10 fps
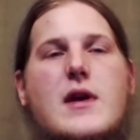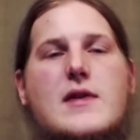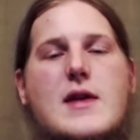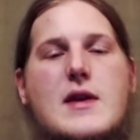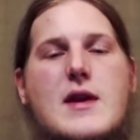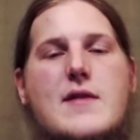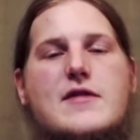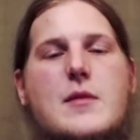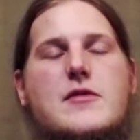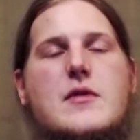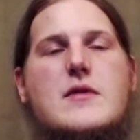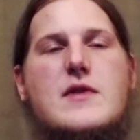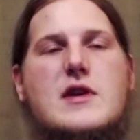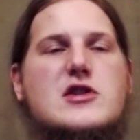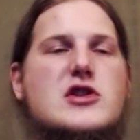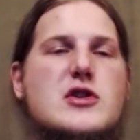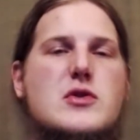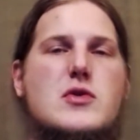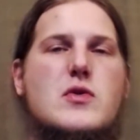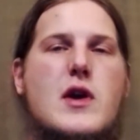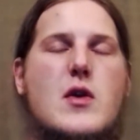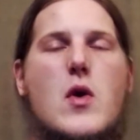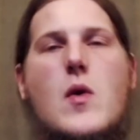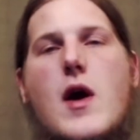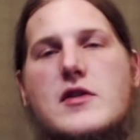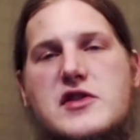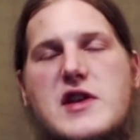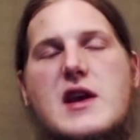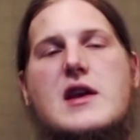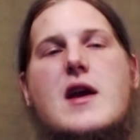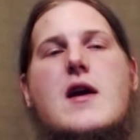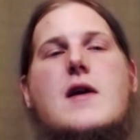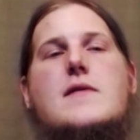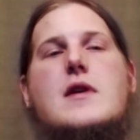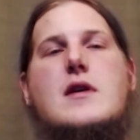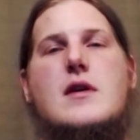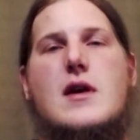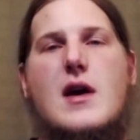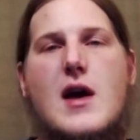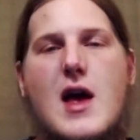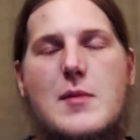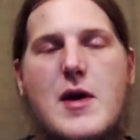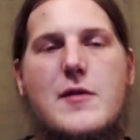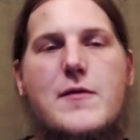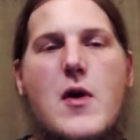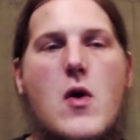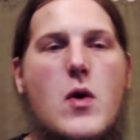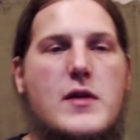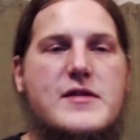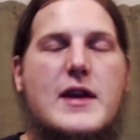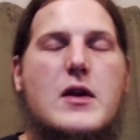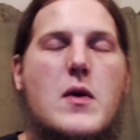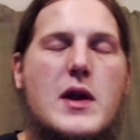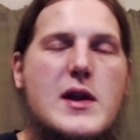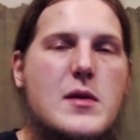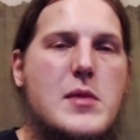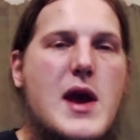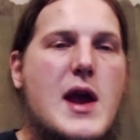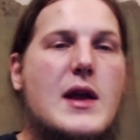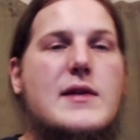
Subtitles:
and then they'd have some sort of issue, and well, I'll just take care of it on my phone instead of going into the bank.